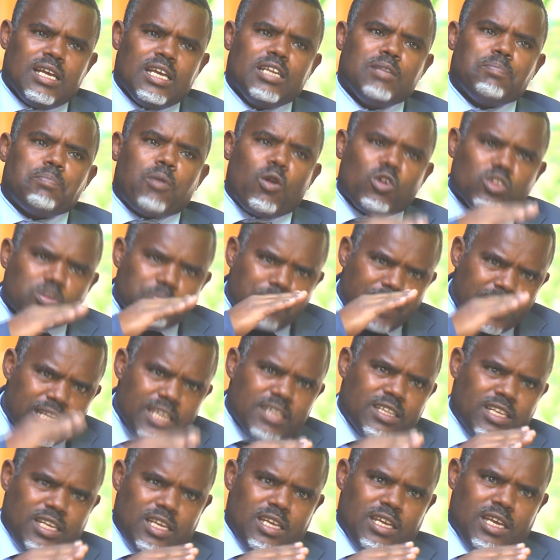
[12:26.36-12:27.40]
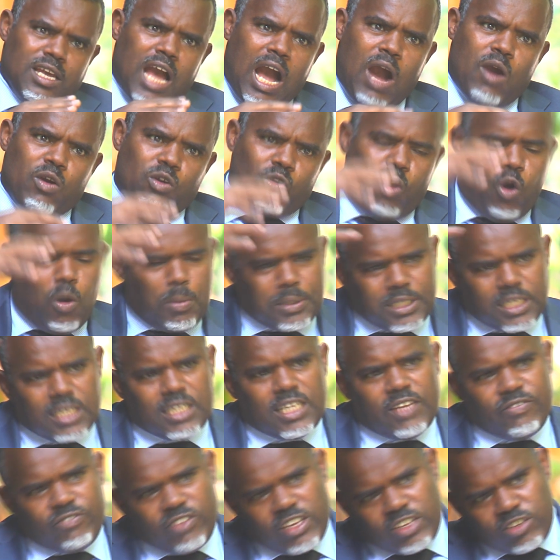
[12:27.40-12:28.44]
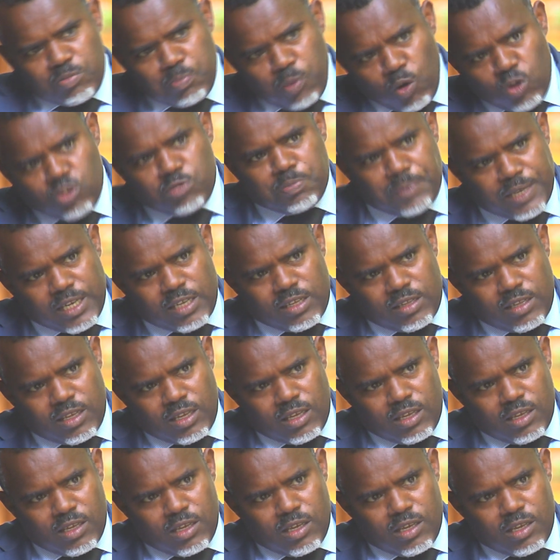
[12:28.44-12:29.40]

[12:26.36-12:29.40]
prosperity. Our objective is prosperity.